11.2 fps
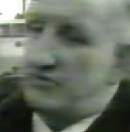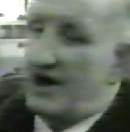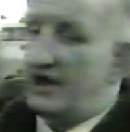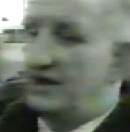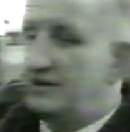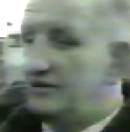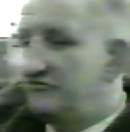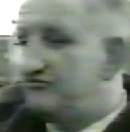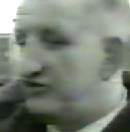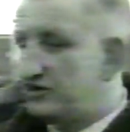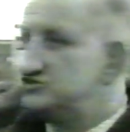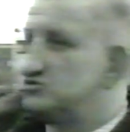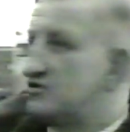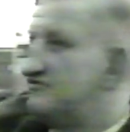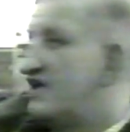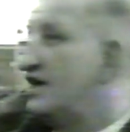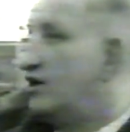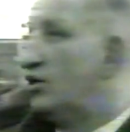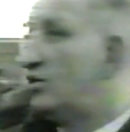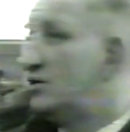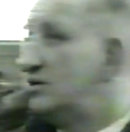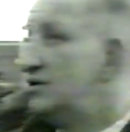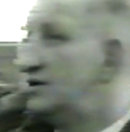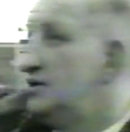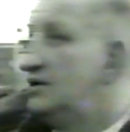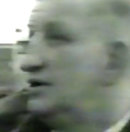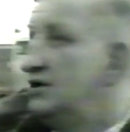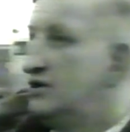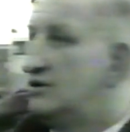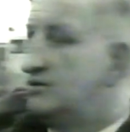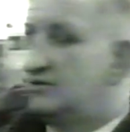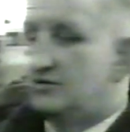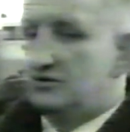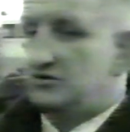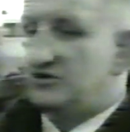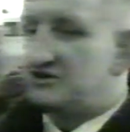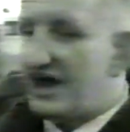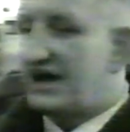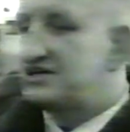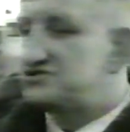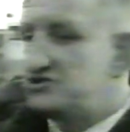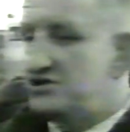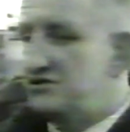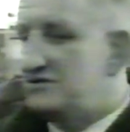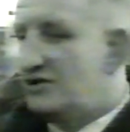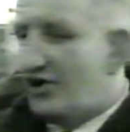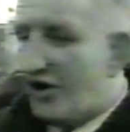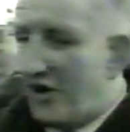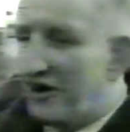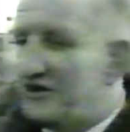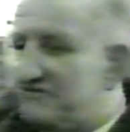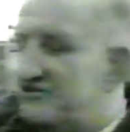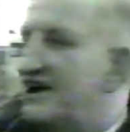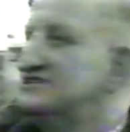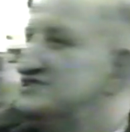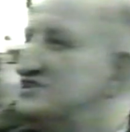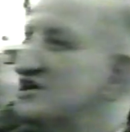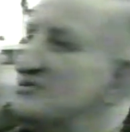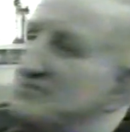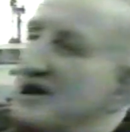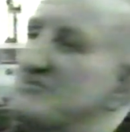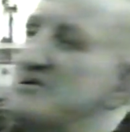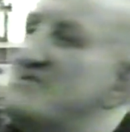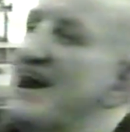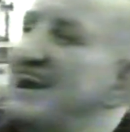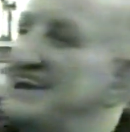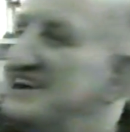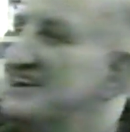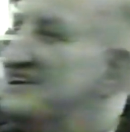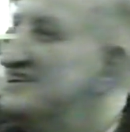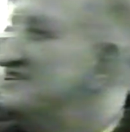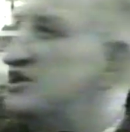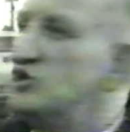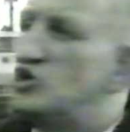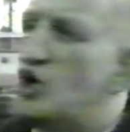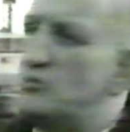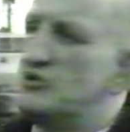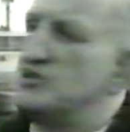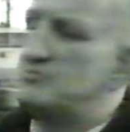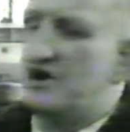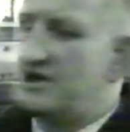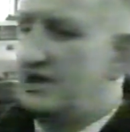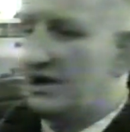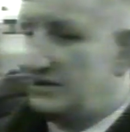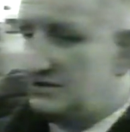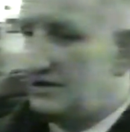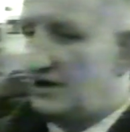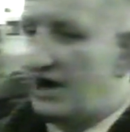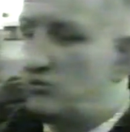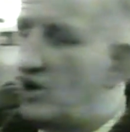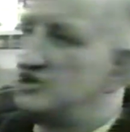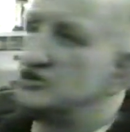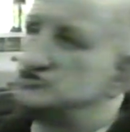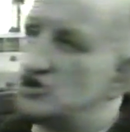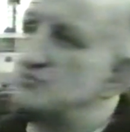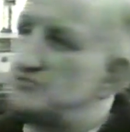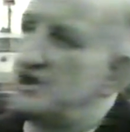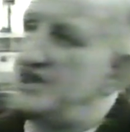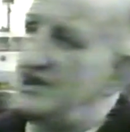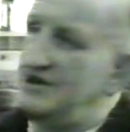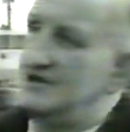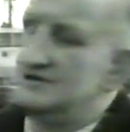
My funds were very low. The tax and all the friends that didn't pay me back didn't come with the money, and I wanted some money.